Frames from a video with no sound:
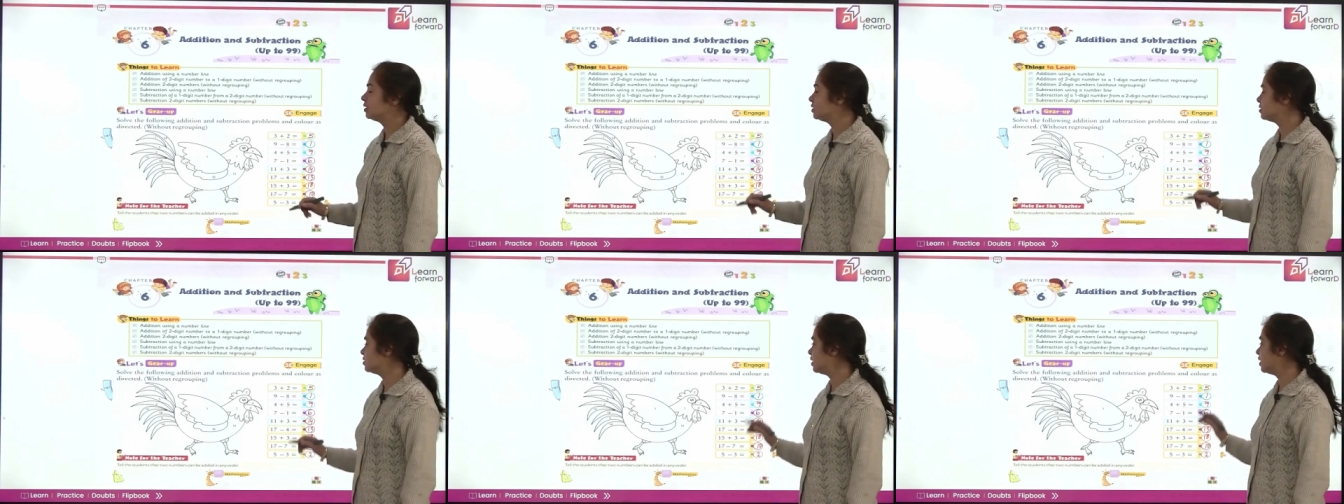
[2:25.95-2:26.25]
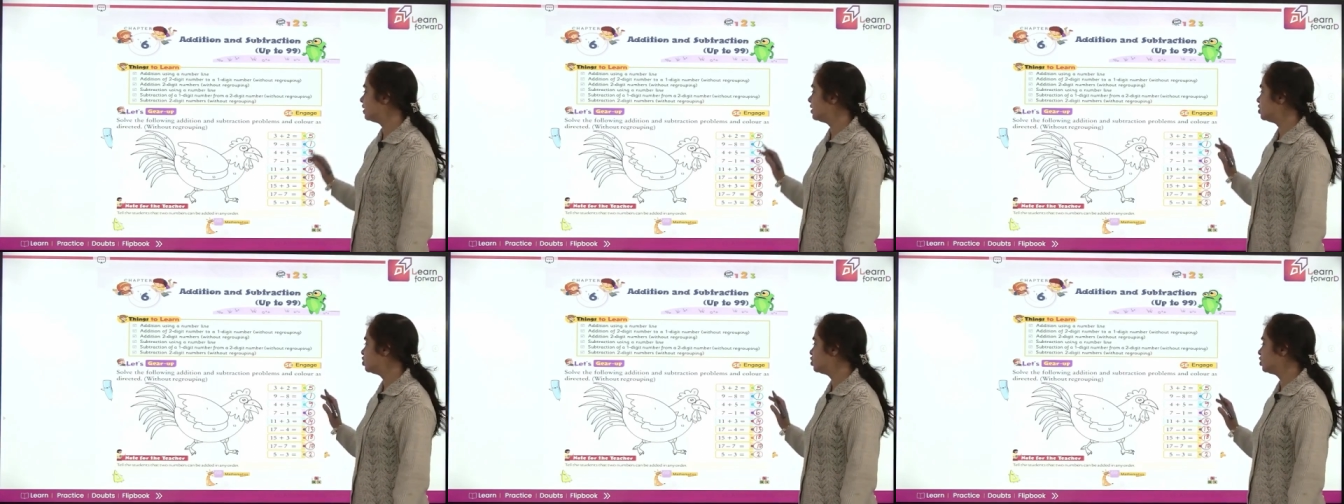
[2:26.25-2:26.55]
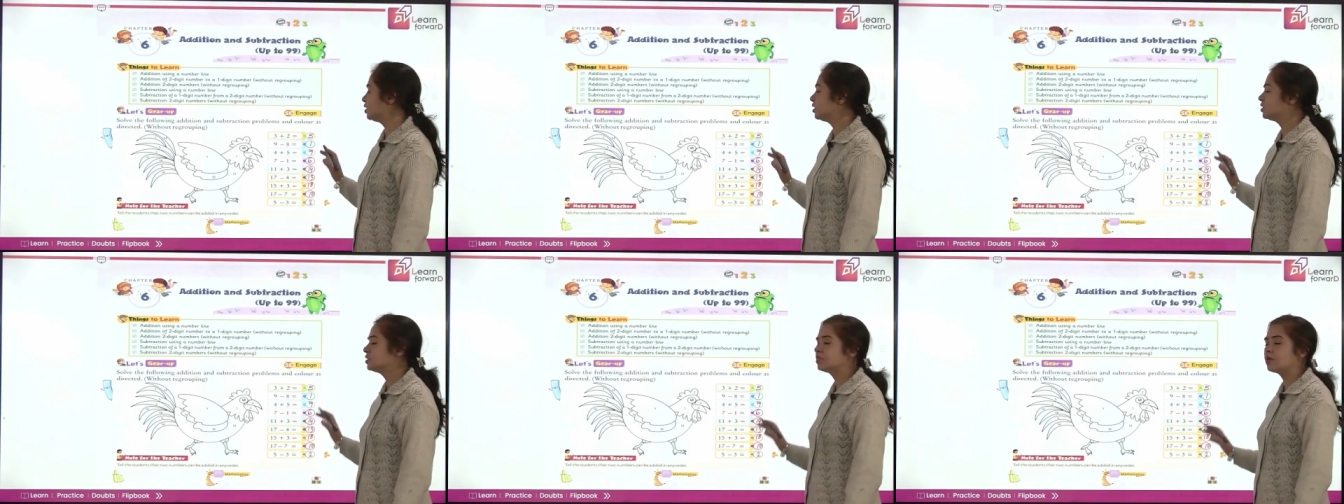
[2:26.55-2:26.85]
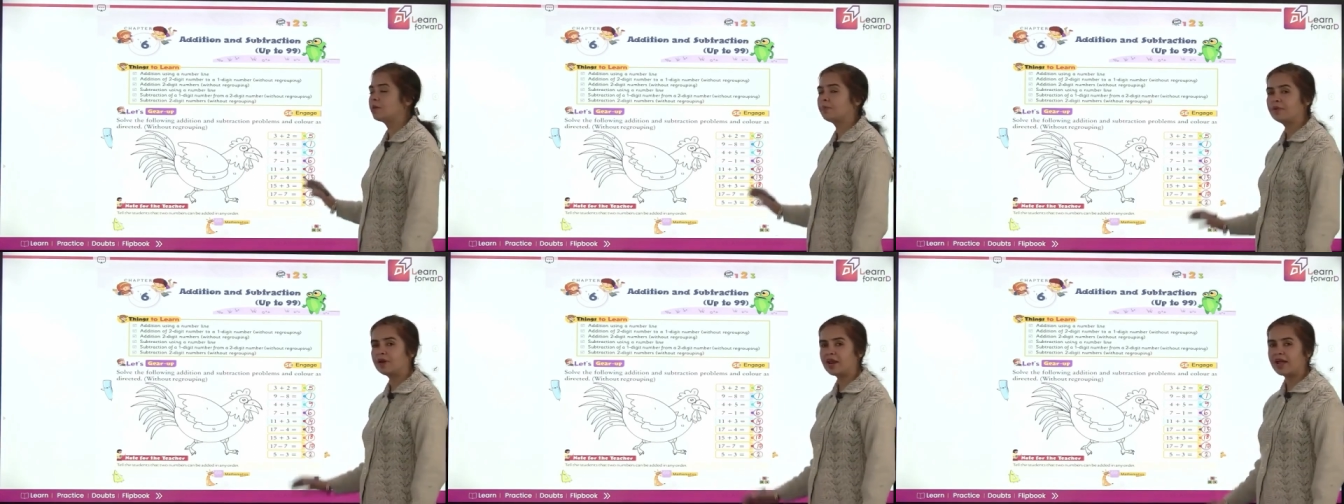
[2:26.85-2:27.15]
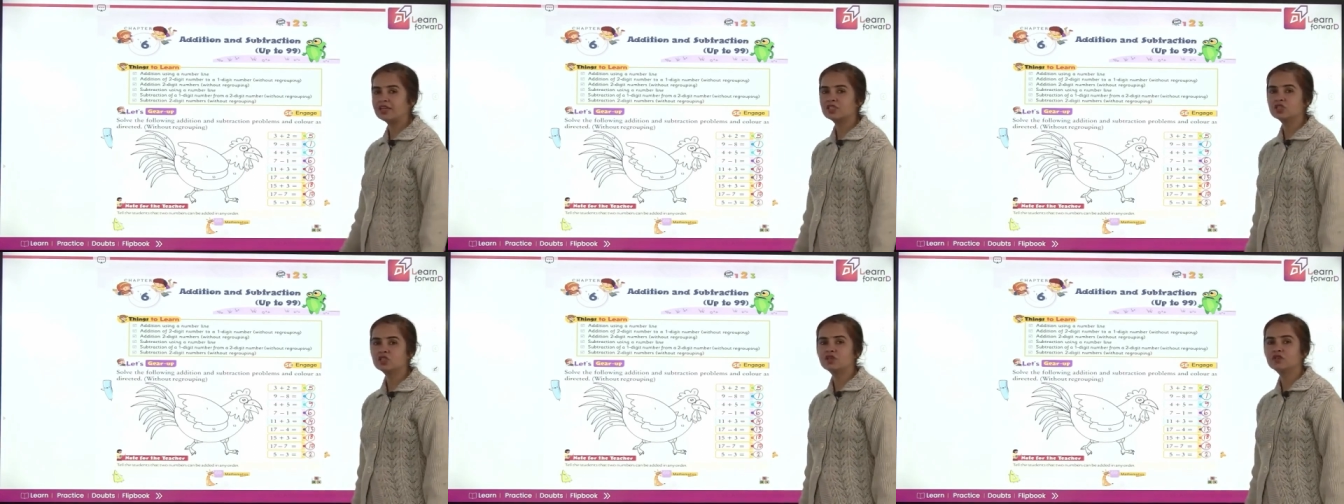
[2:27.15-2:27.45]
addition and
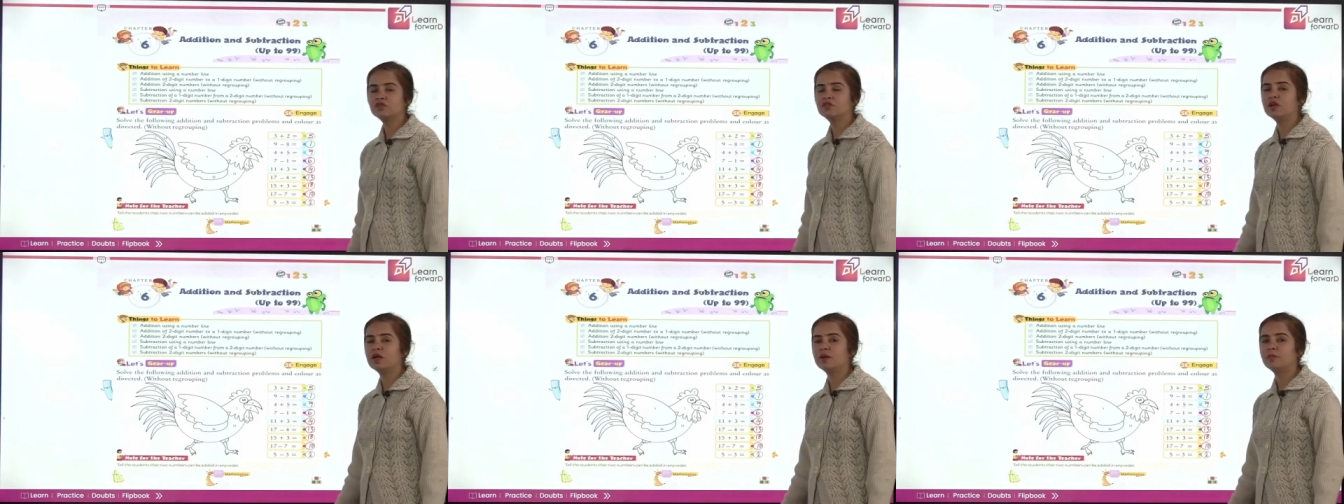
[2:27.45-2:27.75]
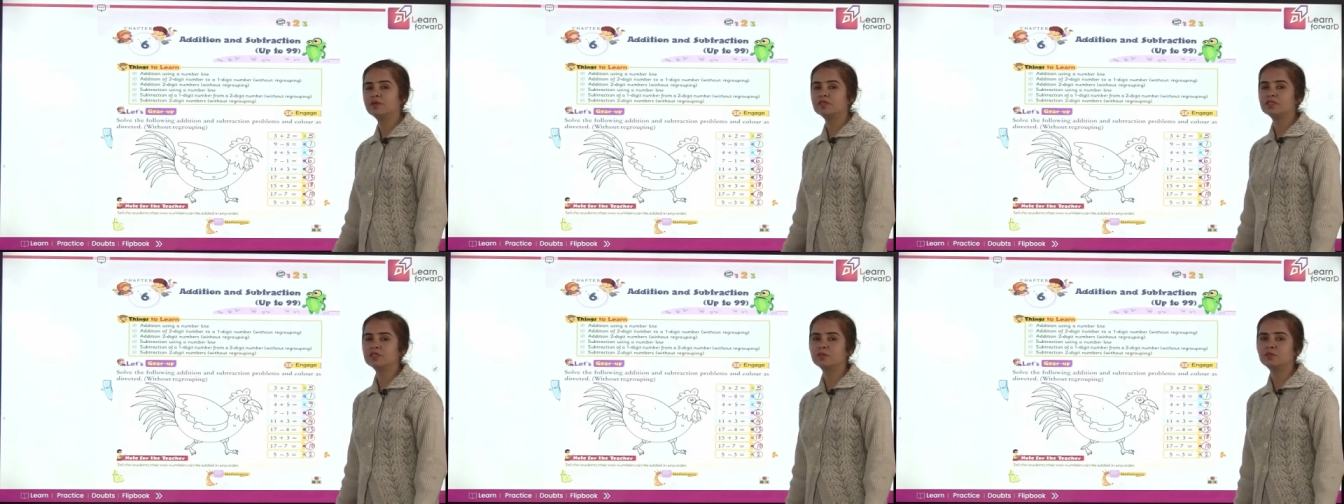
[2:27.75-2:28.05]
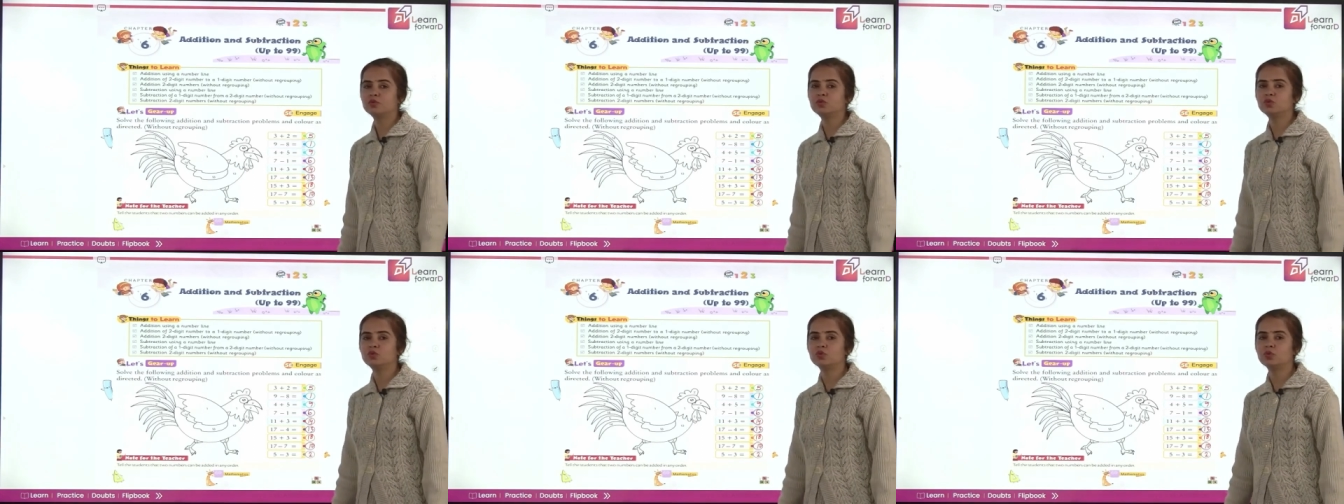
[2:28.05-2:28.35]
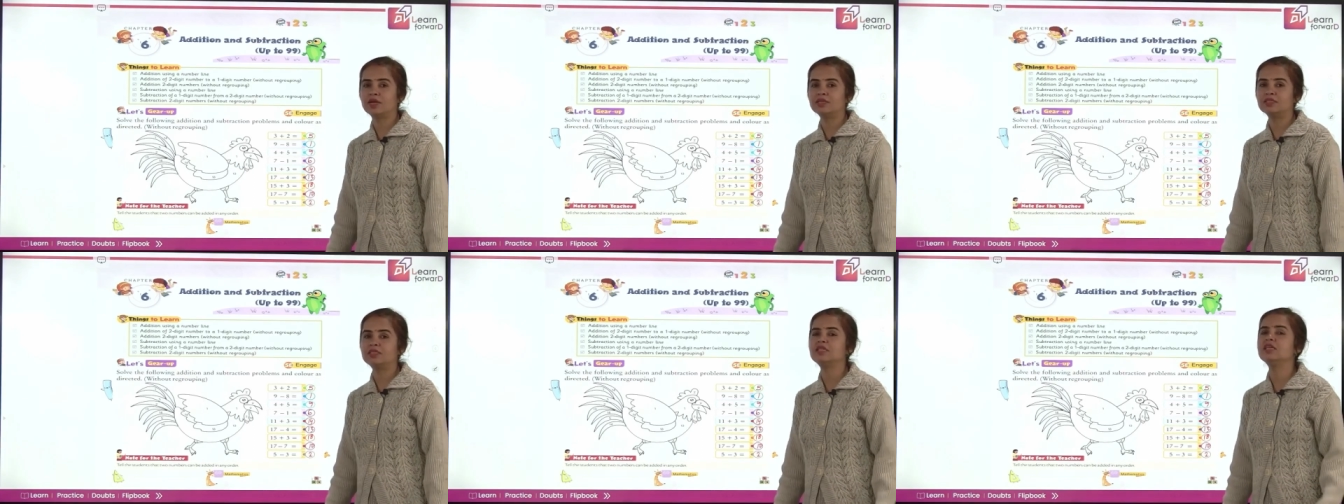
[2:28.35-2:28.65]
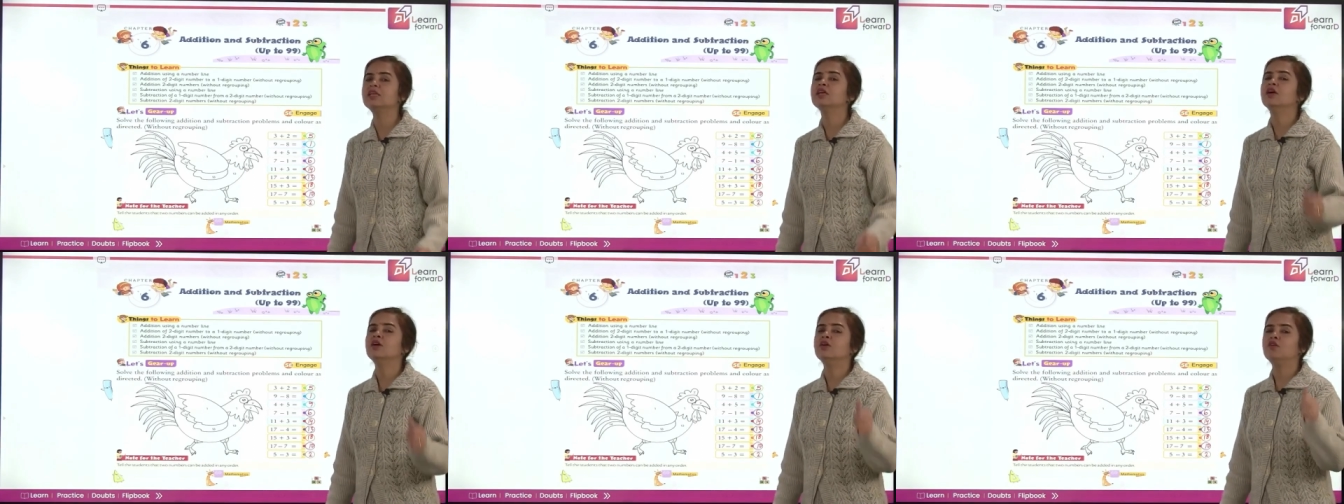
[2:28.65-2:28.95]
subtraction of numbers up to 20
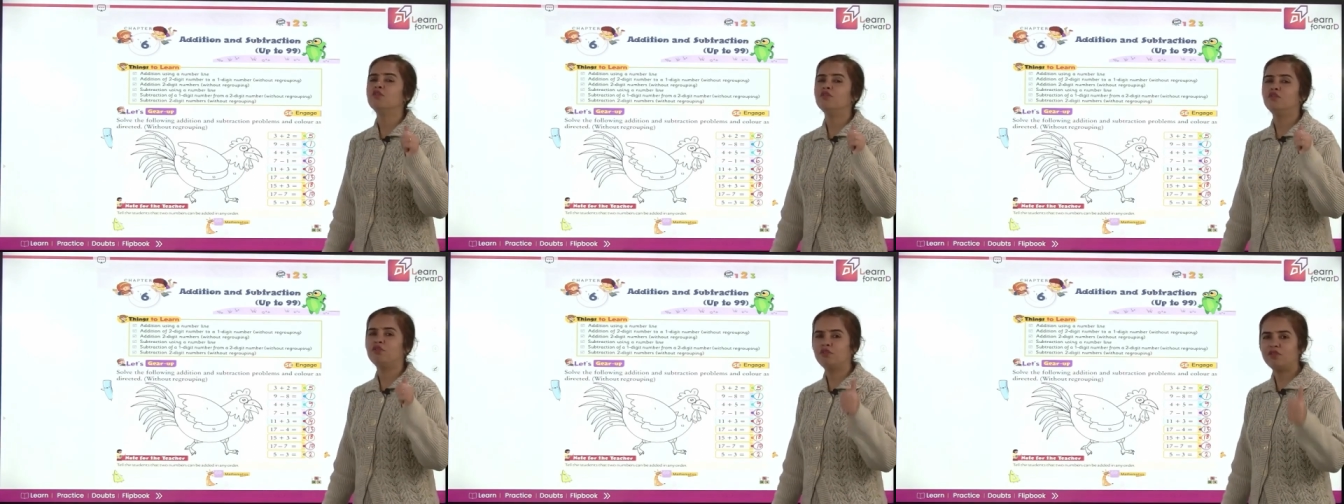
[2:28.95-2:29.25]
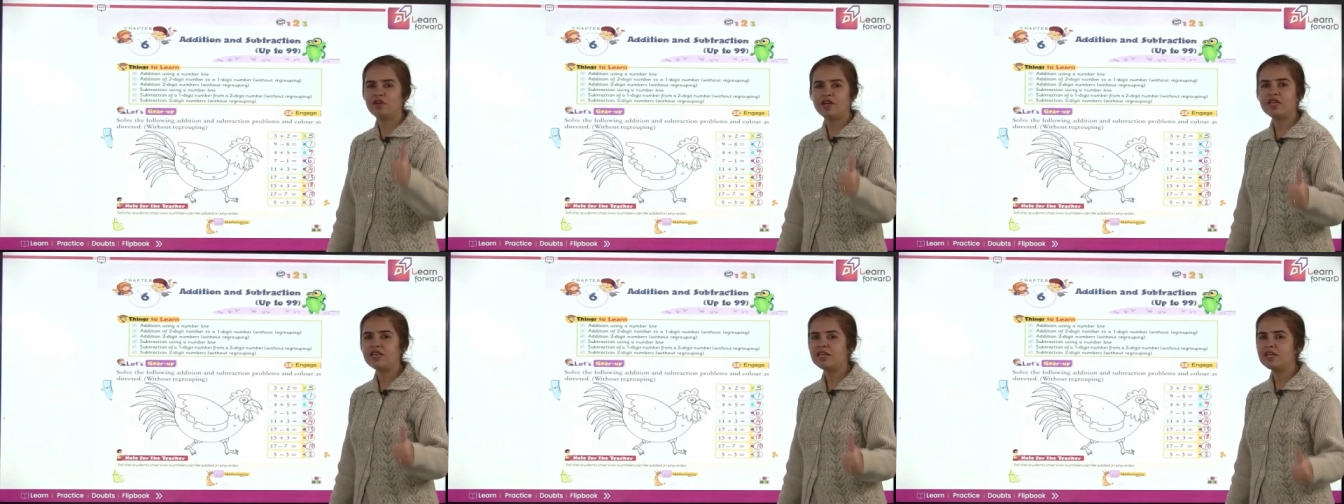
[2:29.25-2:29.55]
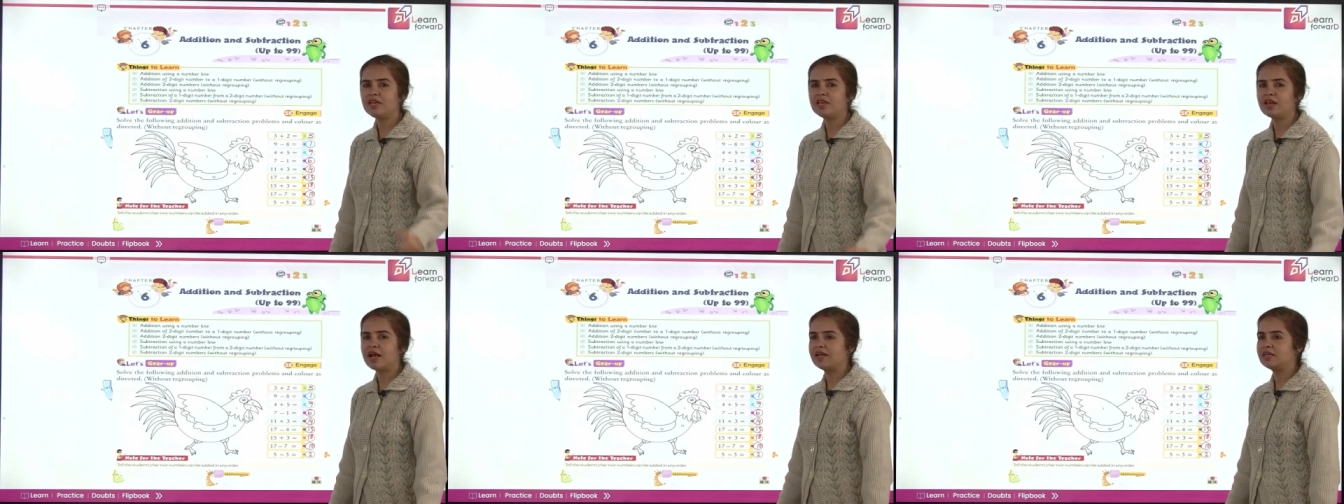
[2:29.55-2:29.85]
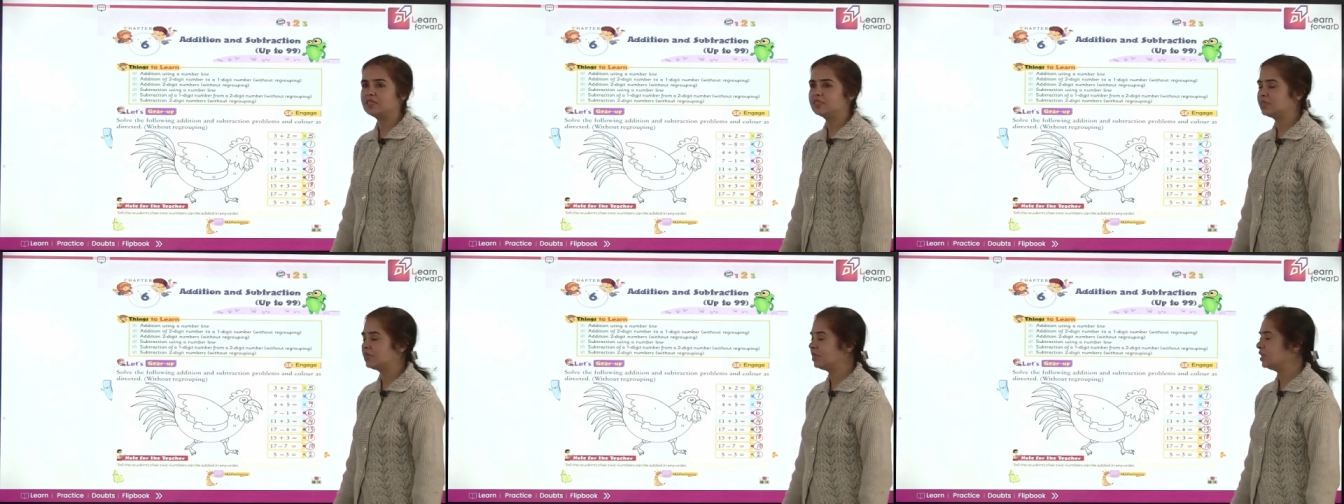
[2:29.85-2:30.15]
very nicely.